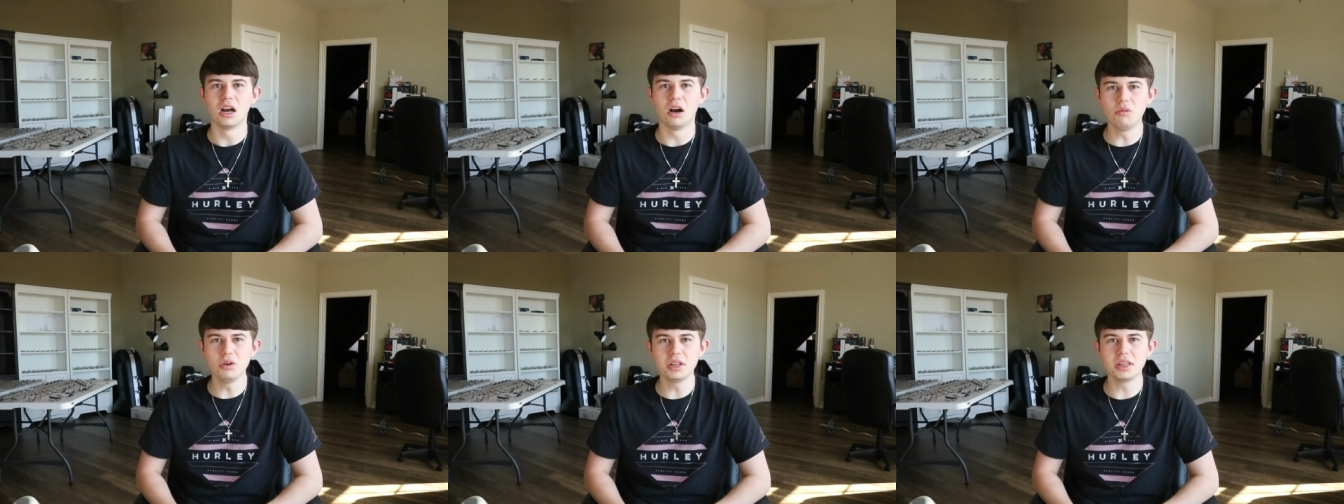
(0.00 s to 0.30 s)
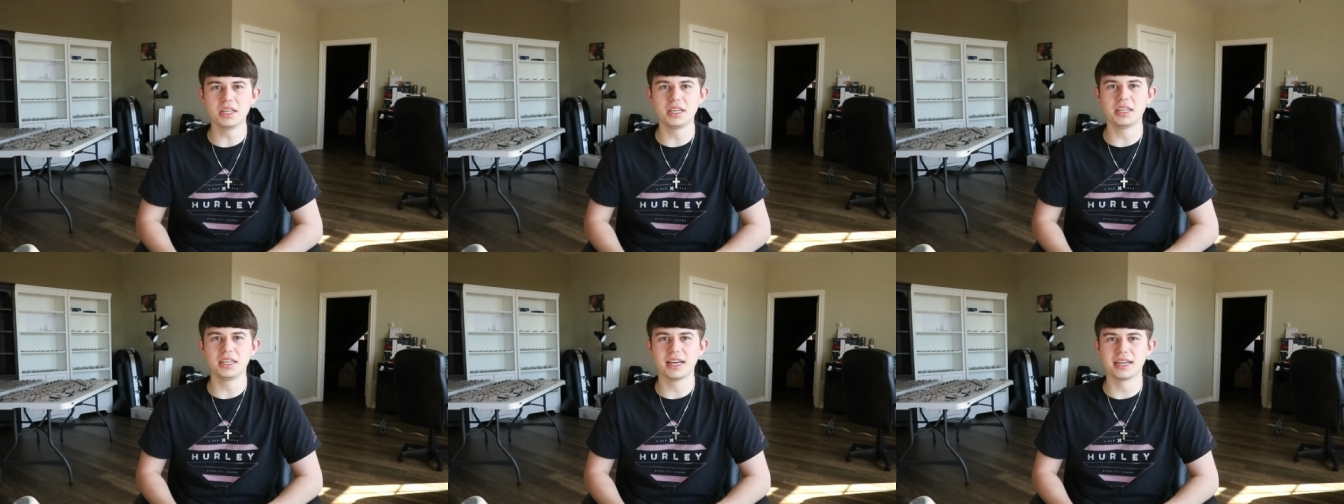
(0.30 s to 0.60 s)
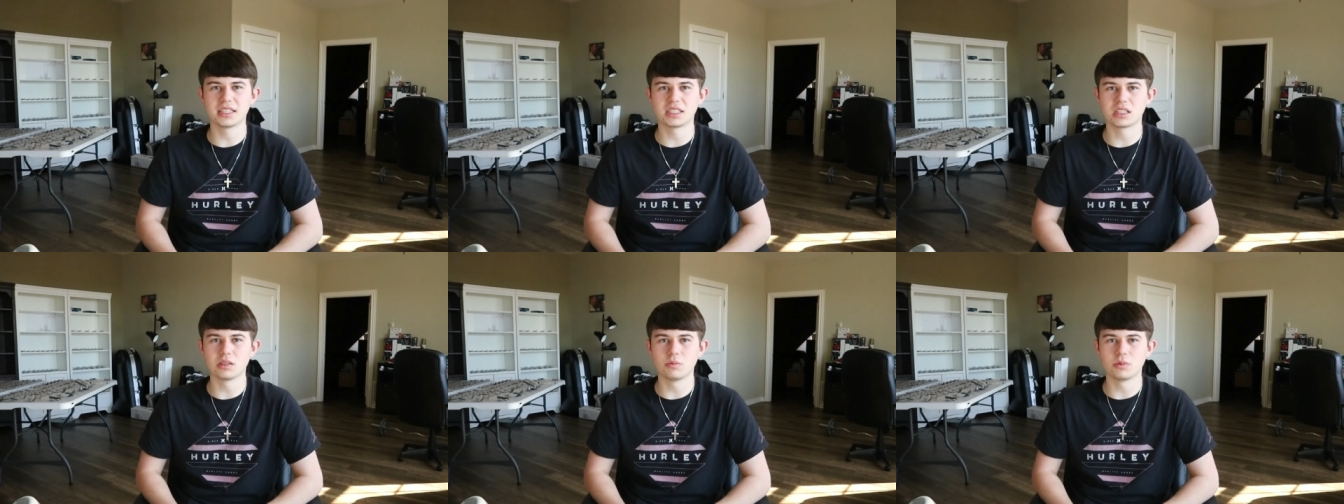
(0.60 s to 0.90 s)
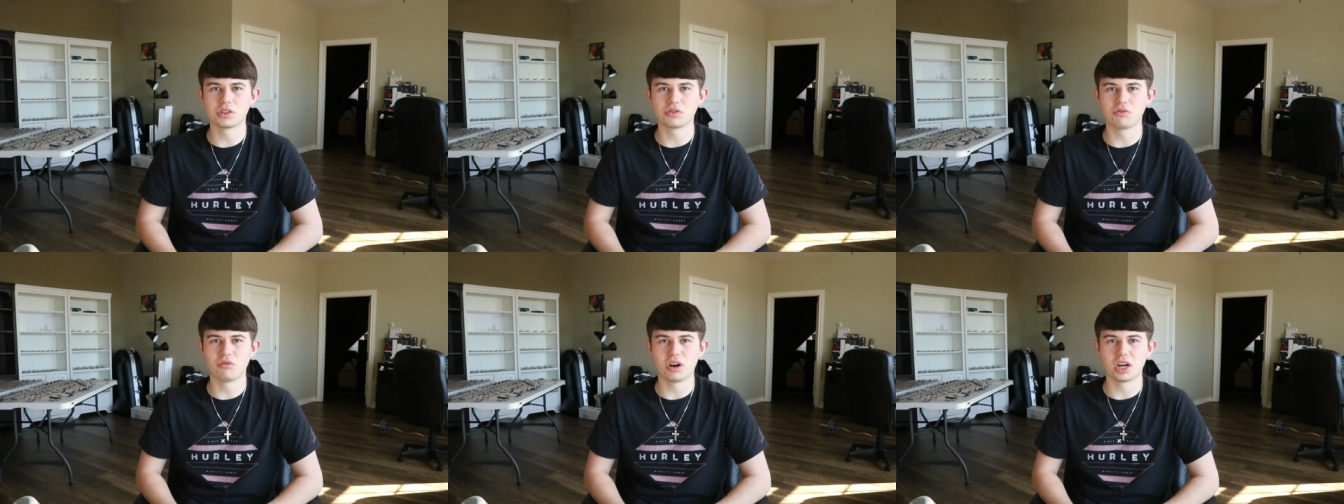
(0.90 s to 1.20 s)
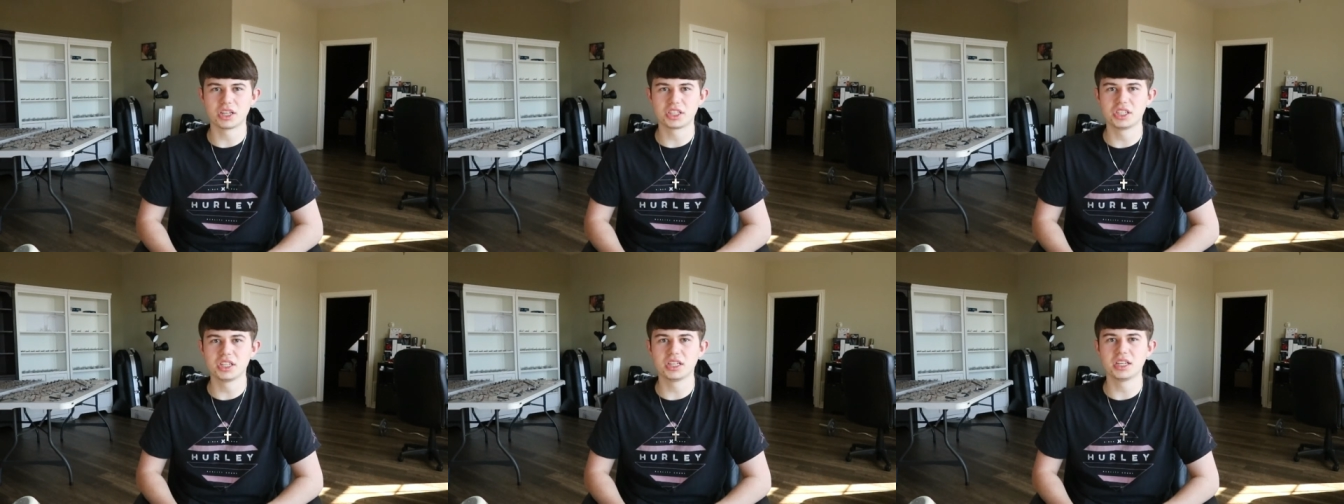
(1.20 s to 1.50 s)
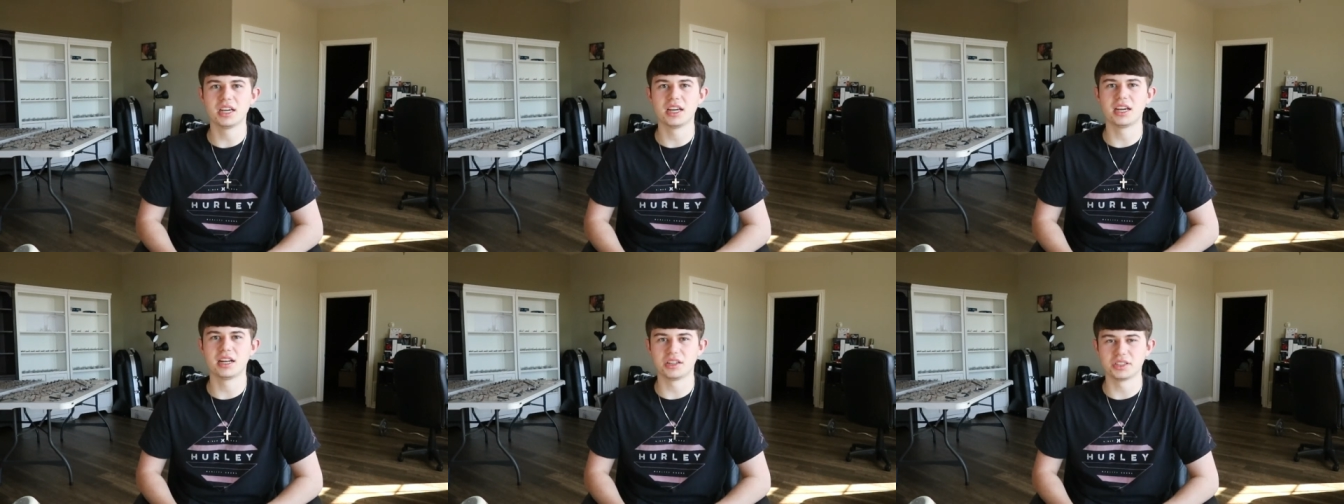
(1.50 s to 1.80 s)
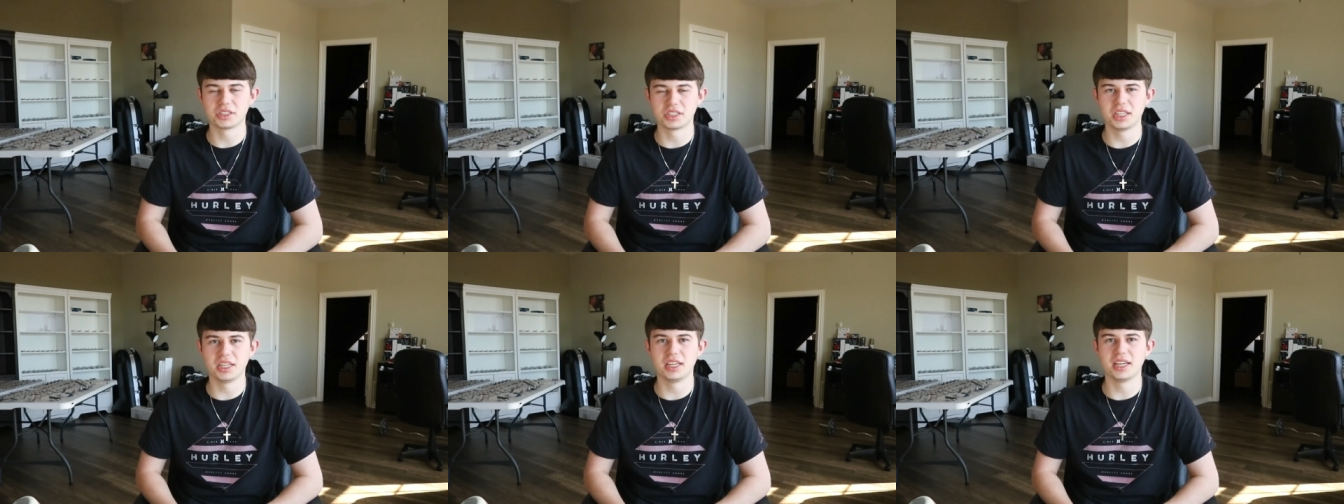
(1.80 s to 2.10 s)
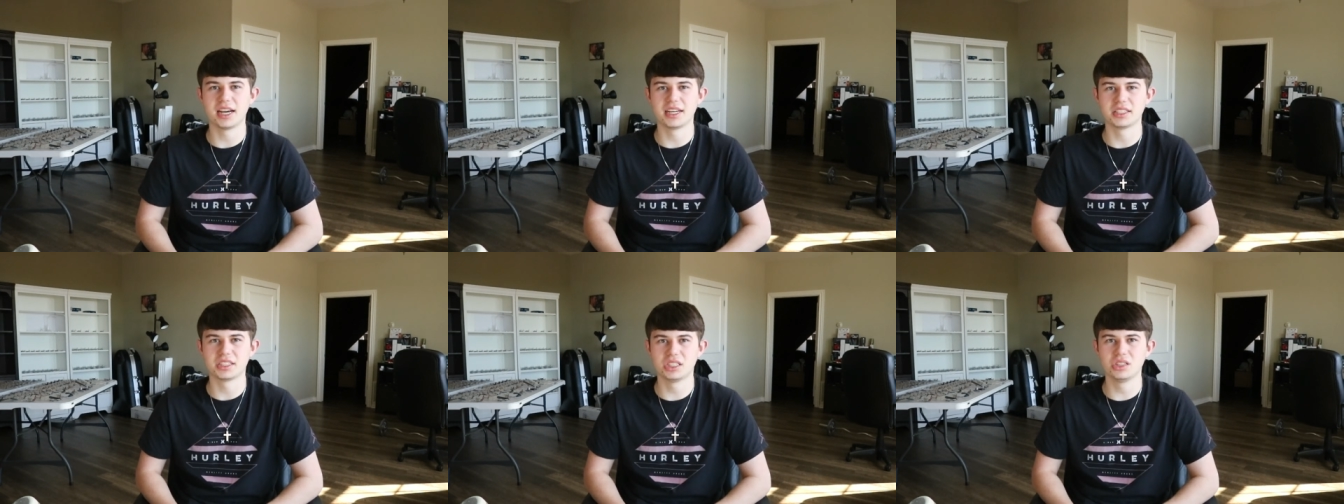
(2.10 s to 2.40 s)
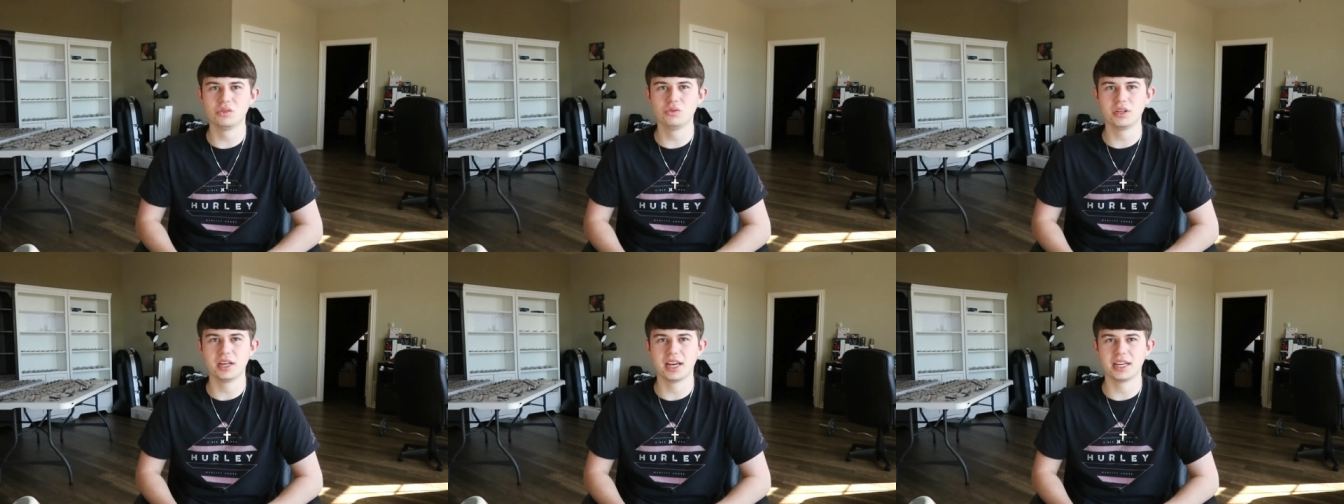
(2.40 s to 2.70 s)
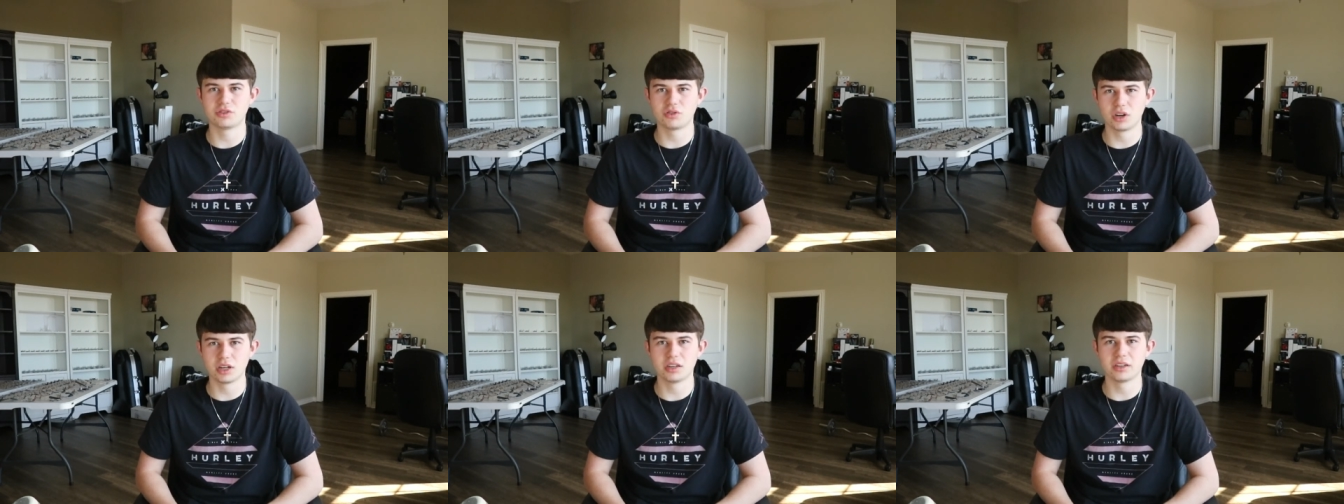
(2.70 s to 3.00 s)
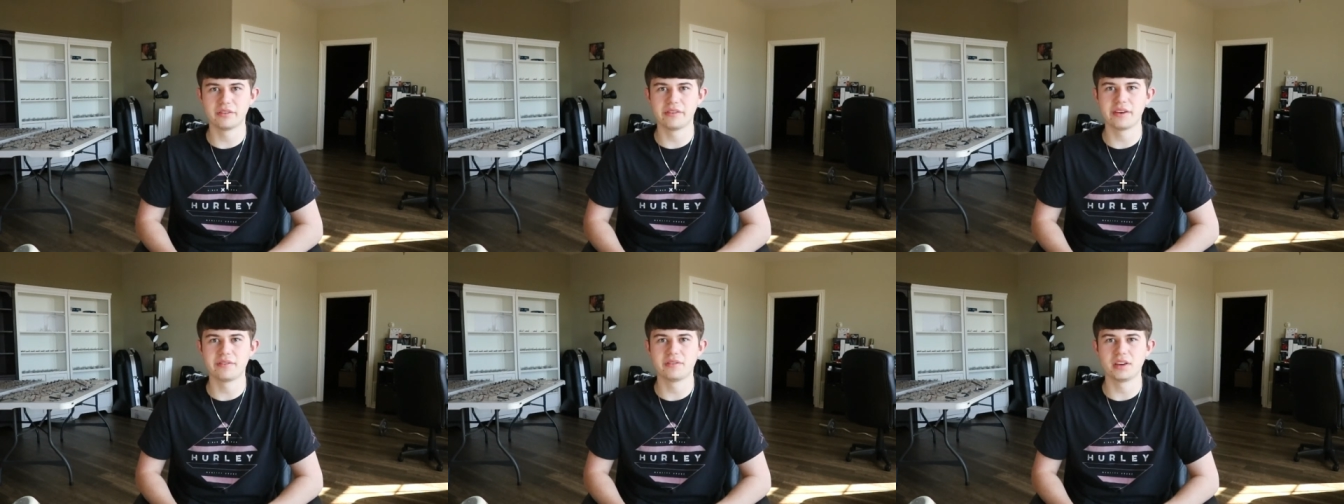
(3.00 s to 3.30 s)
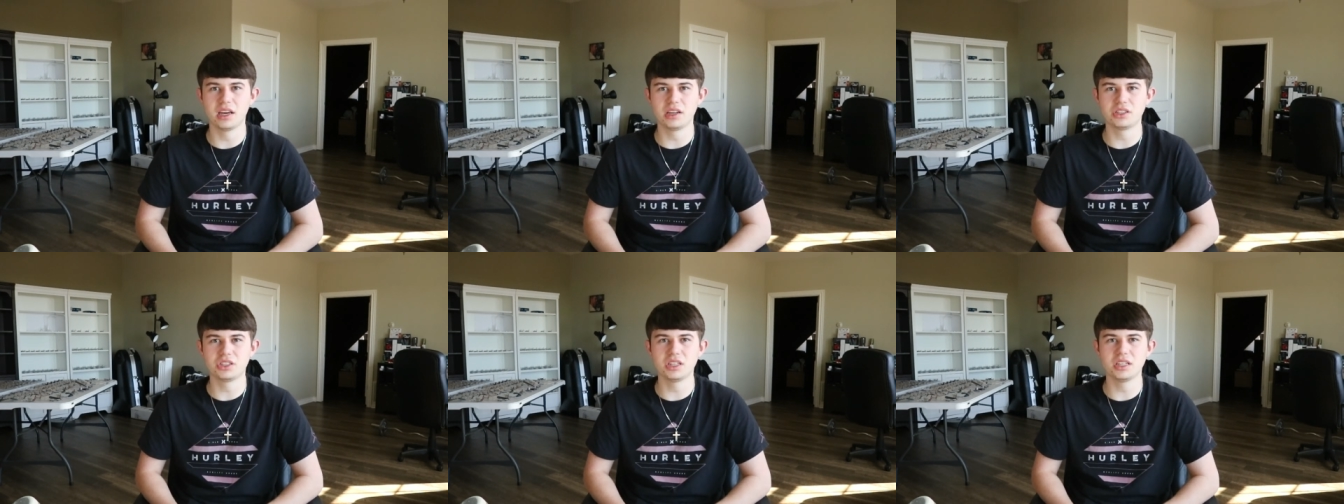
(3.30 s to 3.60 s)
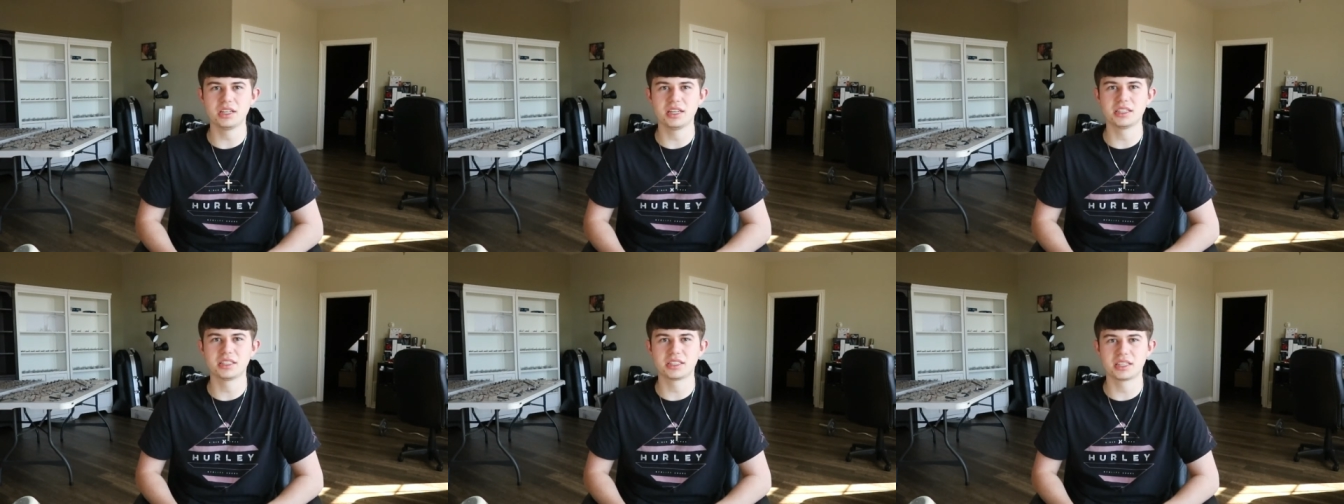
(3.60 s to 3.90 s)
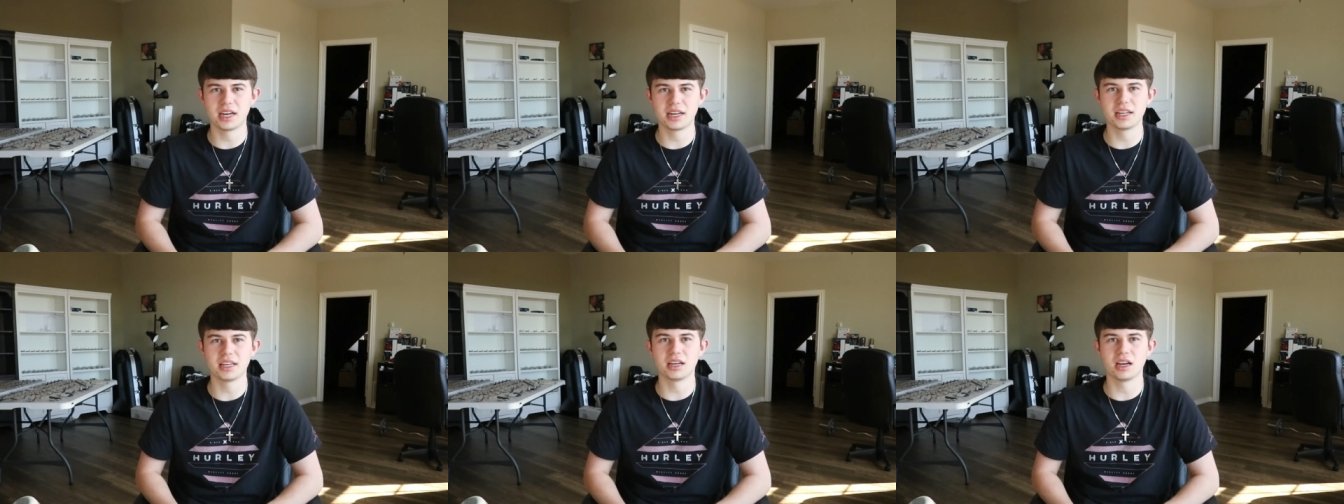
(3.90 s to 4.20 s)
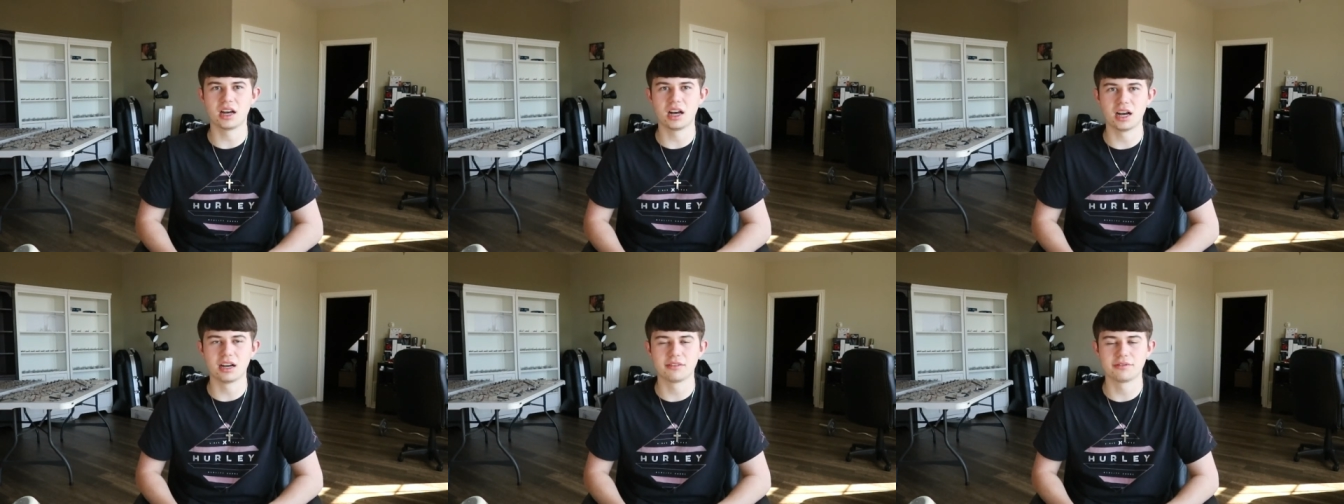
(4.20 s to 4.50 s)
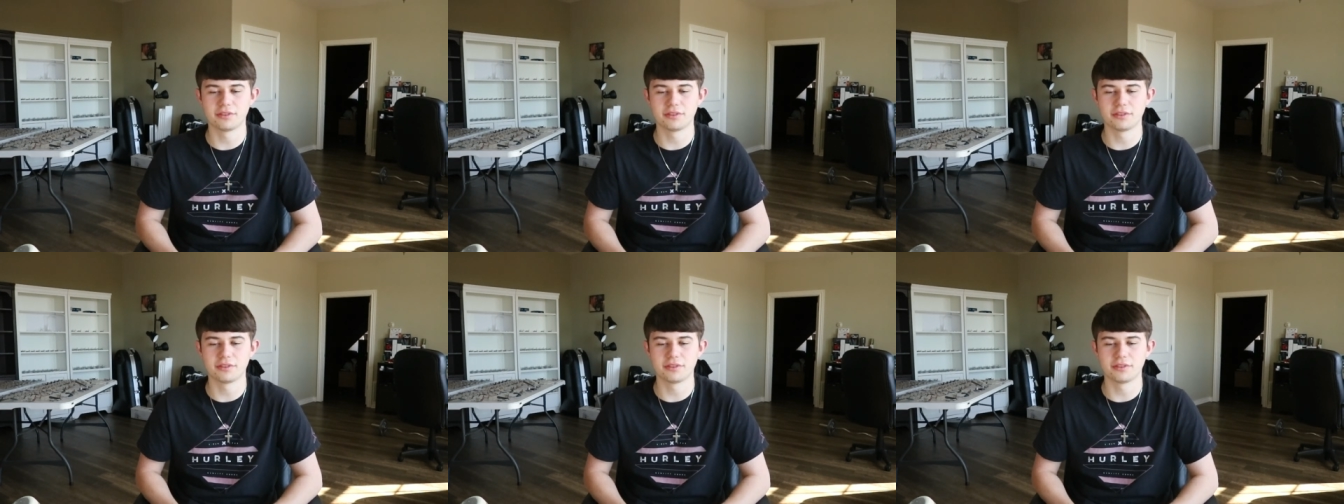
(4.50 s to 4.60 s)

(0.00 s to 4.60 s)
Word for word: I want to thank you guys so much for watching, and I'll see you guys soon, as Red River Aviation is signing off.